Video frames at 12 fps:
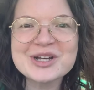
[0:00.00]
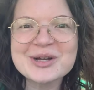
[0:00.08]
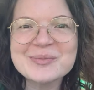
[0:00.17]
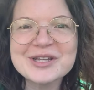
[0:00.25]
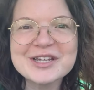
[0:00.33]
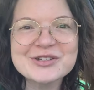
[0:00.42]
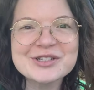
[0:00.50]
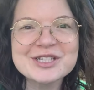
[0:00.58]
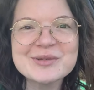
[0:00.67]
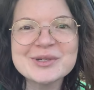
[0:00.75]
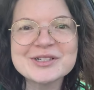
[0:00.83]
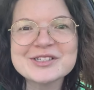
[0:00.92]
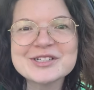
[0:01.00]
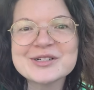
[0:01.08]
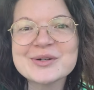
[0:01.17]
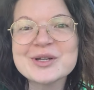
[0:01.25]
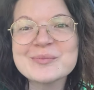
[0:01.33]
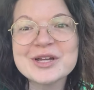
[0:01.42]
I'm Leandra the TBR
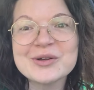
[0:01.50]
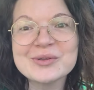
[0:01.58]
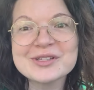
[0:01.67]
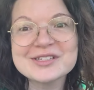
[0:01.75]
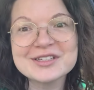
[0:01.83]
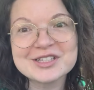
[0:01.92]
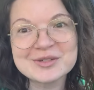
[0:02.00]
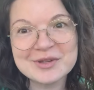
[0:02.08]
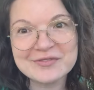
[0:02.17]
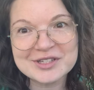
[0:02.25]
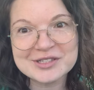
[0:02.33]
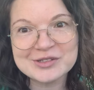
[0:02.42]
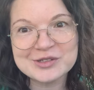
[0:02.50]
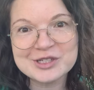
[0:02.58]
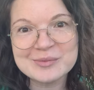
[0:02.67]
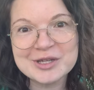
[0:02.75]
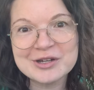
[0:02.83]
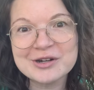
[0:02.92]
Zero, and my goal is to lessen my physical
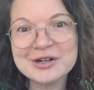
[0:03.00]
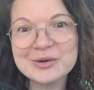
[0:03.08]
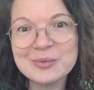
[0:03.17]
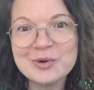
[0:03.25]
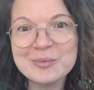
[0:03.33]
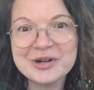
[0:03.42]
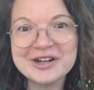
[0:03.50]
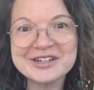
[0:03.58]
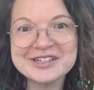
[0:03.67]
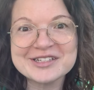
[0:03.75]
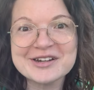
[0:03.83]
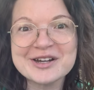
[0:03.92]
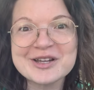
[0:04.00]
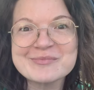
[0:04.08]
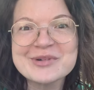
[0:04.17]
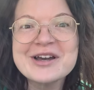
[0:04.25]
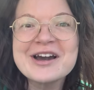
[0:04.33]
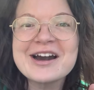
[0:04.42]
TBR one book at a
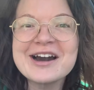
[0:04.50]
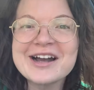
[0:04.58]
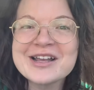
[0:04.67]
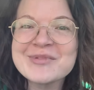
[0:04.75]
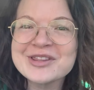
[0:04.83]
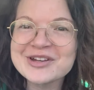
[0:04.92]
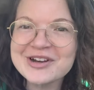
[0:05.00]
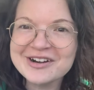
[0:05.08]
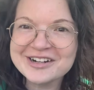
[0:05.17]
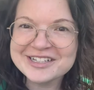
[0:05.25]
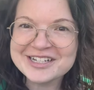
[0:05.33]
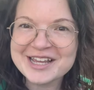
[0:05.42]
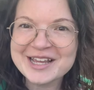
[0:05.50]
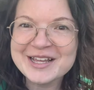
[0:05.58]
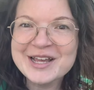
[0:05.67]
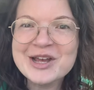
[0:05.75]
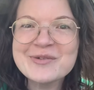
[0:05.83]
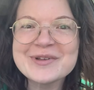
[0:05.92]
time. I'm in the car today
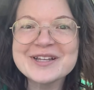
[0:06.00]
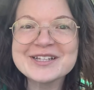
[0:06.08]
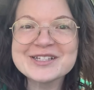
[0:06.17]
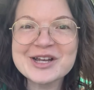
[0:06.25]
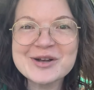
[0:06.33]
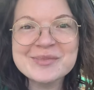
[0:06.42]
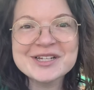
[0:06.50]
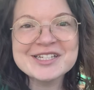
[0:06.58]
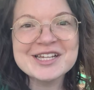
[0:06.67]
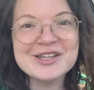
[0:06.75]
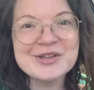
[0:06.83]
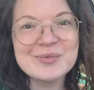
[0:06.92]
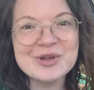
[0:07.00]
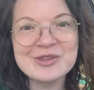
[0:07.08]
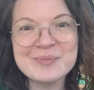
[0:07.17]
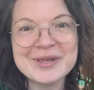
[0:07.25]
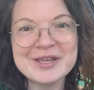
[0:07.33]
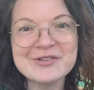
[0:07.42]
because I'm going to take you
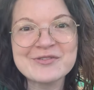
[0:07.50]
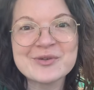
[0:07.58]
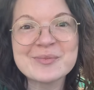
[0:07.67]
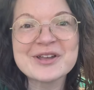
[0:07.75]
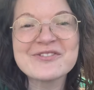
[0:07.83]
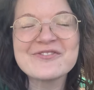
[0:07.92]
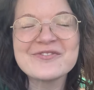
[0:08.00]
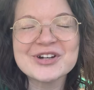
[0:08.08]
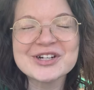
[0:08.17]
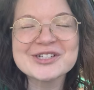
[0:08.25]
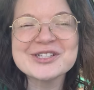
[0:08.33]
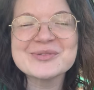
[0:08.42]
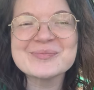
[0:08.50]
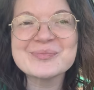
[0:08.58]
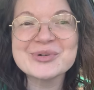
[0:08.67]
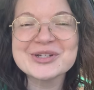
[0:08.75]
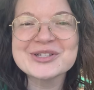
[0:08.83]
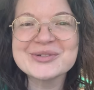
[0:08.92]
with me for my first
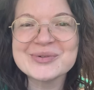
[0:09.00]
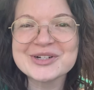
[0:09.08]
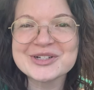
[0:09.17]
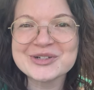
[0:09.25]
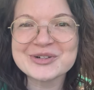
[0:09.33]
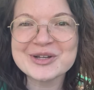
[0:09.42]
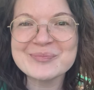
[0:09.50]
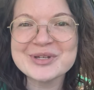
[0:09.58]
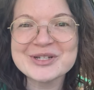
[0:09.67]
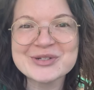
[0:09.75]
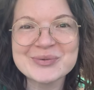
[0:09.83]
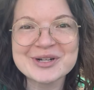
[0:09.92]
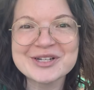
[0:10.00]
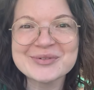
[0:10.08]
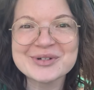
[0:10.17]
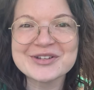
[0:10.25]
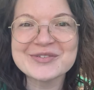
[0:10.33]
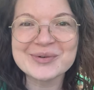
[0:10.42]
bookstore trip in
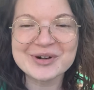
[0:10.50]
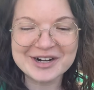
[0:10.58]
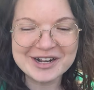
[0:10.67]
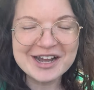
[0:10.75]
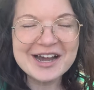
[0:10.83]
2024.